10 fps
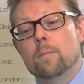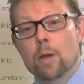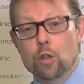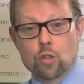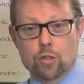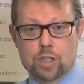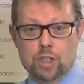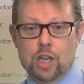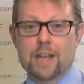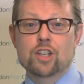Botox
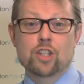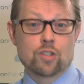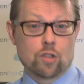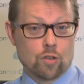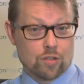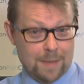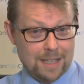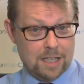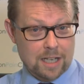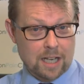injections
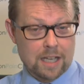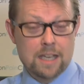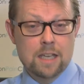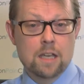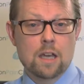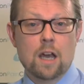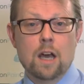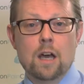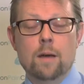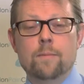cosmetically
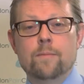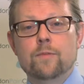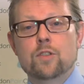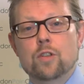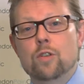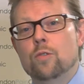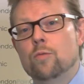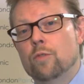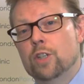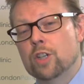to
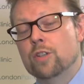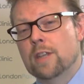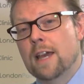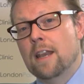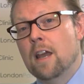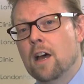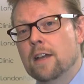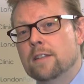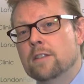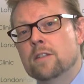reduce their
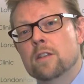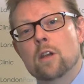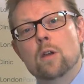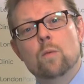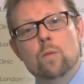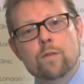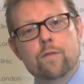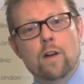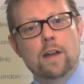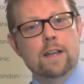lines, would
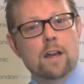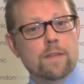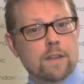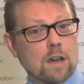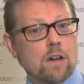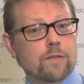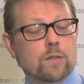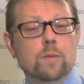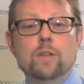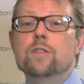find out that
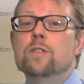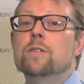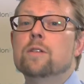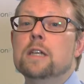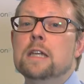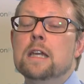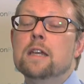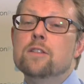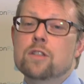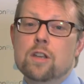afterwards the
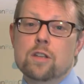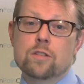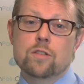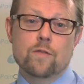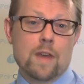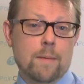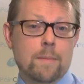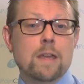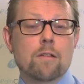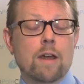incidence of their
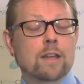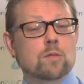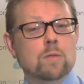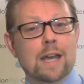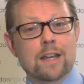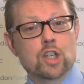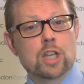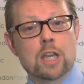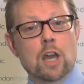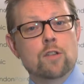migraines would
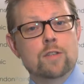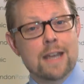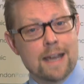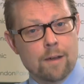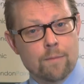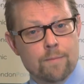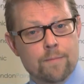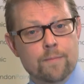actually go down.